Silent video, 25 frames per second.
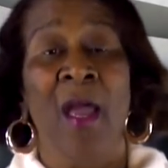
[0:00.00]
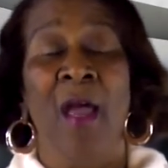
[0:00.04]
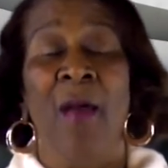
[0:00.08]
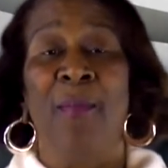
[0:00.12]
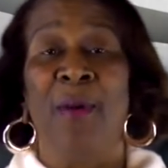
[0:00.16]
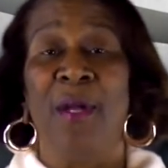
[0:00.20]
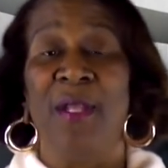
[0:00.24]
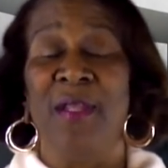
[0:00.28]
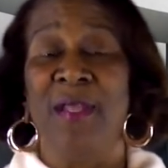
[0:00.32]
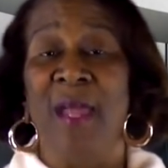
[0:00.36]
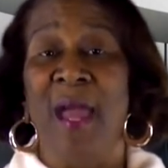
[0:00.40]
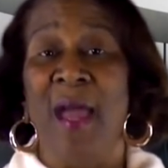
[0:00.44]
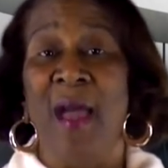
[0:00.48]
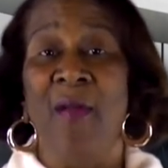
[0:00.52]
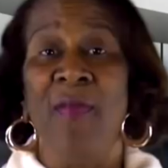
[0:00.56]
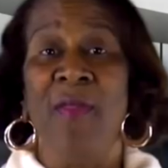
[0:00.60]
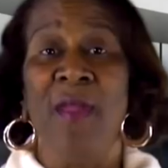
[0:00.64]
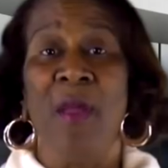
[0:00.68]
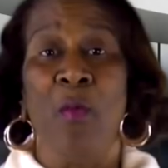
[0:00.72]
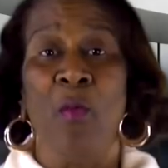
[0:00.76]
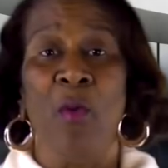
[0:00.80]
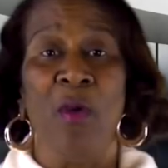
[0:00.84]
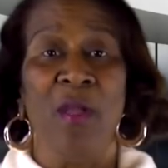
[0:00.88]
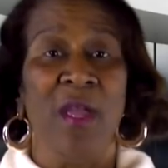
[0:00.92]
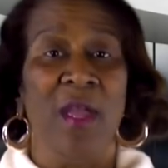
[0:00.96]
but now
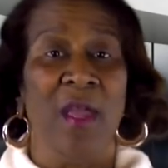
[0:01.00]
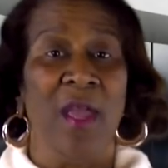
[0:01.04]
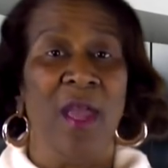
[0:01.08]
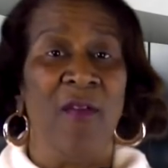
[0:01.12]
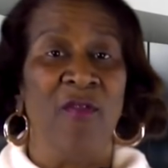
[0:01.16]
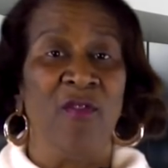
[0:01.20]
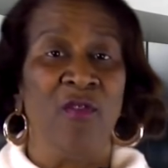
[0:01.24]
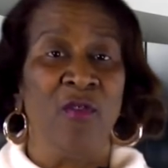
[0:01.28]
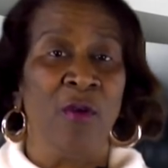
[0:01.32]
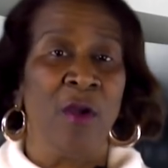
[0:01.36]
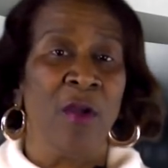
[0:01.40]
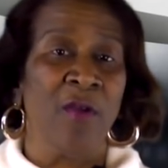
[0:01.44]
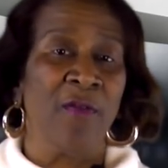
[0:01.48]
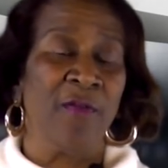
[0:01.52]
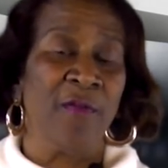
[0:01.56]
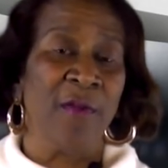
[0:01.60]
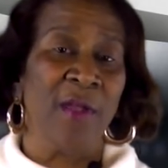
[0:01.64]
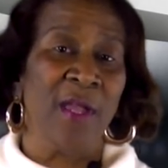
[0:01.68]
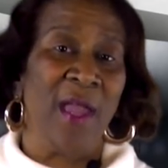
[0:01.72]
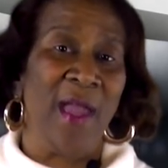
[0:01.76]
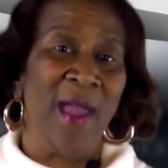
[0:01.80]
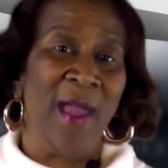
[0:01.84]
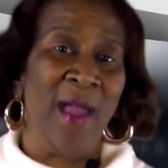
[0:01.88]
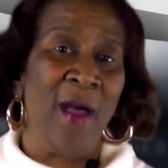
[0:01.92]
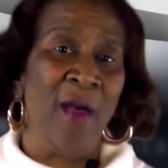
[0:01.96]
that we have drug-free
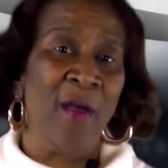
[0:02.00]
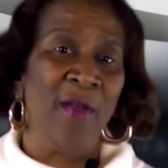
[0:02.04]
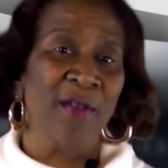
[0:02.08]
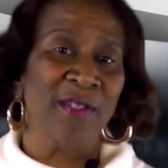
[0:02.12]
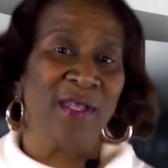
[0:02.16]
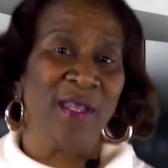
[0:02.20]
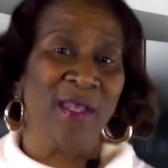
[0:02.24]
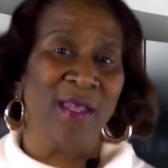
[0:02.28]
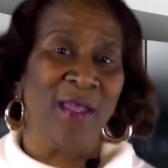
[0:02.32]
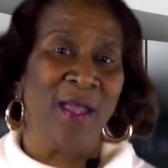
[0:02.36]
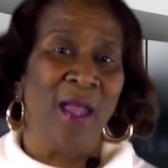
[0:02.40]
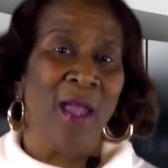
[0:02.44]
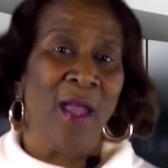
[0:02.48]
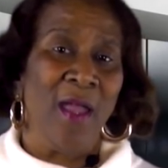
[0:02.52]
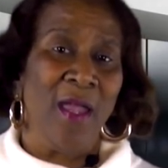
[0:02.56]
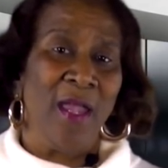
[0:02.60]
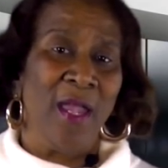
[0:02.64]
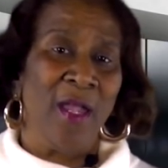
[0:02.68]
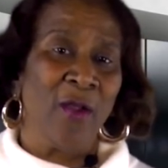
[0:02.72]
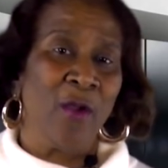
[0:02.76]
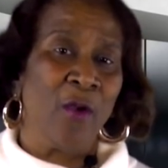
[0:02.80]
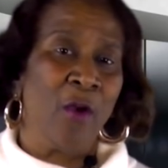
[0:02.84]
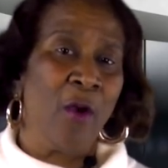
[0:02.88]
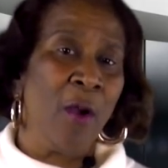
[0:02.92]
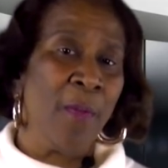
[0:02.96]
housing
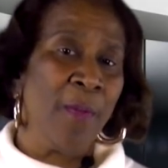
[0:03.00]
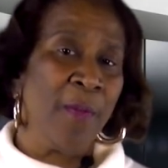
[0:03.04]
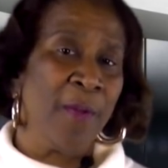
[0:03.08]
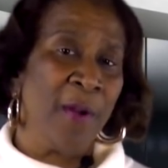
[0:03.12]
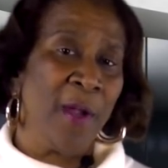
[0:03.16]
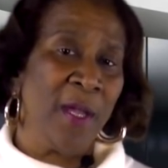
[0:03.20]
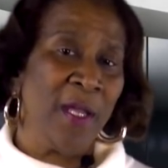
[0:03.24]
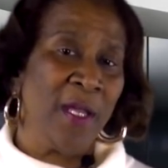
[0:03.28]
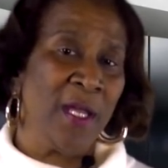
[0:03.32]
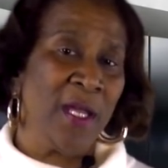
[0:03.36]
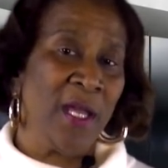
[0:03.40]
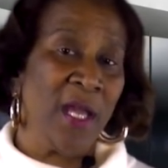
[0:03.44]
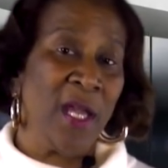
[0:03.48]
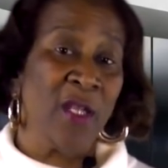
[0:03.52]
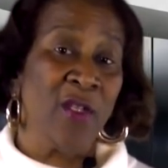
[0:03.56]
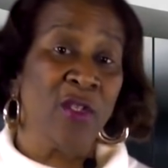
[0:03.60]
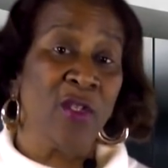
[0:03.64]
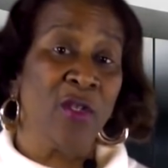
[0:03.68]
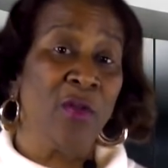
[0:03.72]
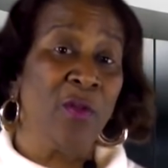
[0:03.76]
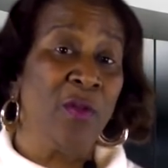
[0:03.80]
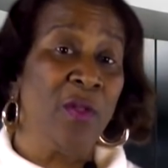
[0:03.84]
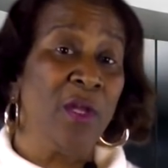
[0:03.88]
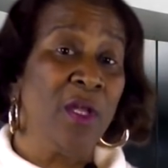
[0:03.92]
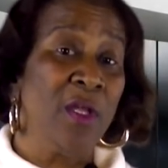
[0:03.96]
incorporated
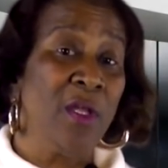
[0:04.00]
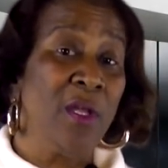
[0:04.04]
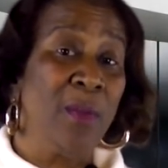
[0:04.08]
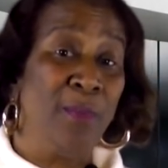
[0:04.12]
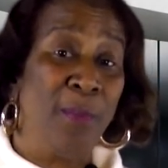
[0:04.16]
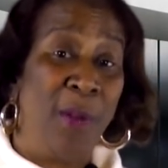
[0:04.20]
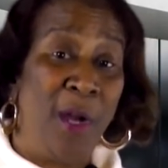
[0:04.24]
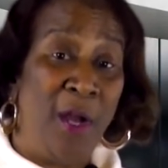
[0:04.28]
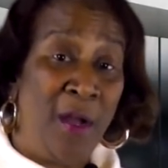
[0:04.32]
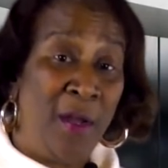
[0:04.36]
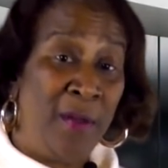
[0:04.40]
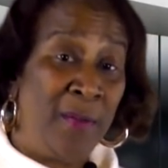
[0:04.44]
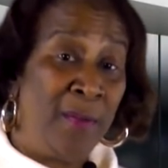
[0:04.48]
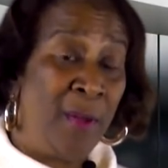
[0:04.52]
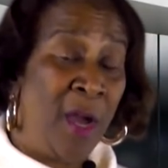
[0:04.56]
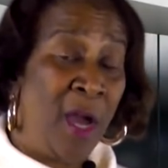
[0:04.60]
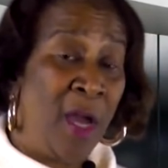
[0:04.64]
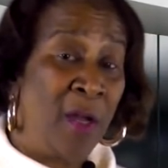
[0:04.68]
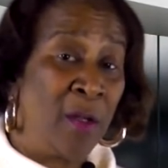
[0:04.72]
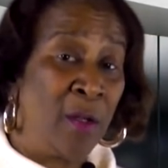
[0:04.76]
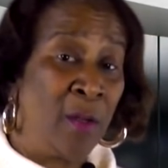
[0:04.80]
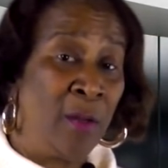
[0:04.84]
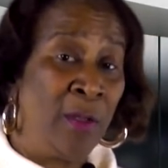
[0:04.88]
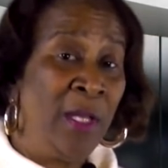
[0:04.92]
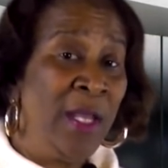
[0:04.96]
into the HUD
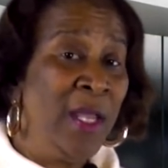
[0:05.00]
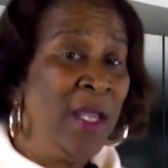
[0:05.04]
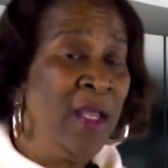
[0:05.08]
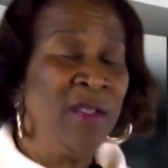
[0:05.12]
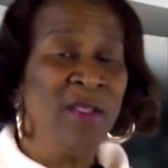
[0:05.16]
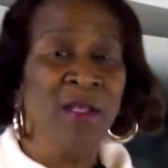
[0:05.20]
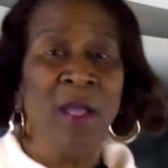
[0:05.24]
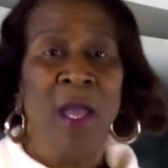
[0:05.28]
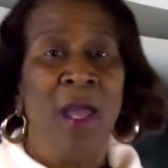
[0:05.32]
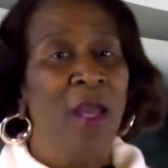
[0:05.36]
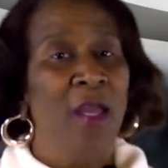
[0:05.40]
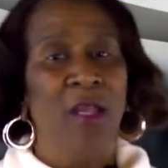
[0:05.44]
model lease,